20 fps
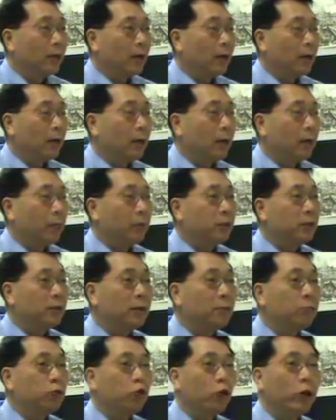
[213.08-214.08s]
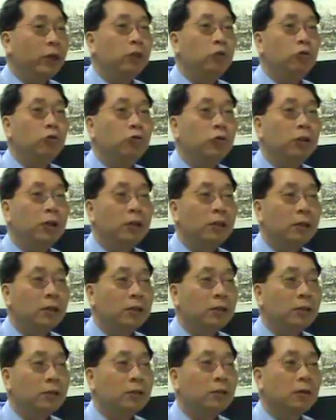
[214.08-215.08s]
But some trade
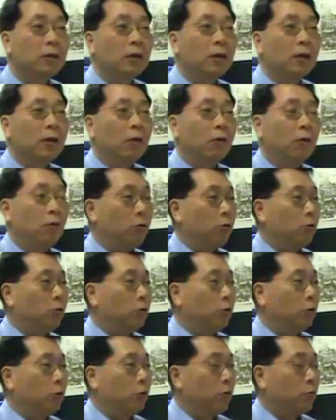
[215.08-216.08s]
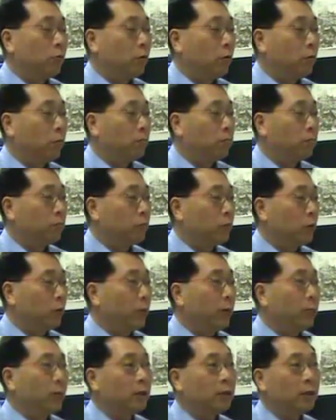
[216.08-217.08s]
unionists or
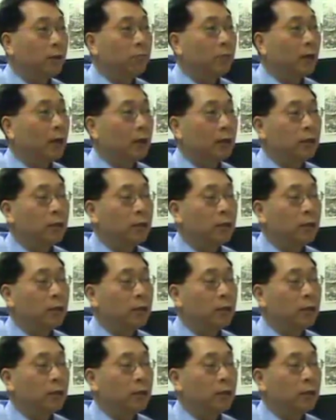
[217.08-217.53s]
maybe some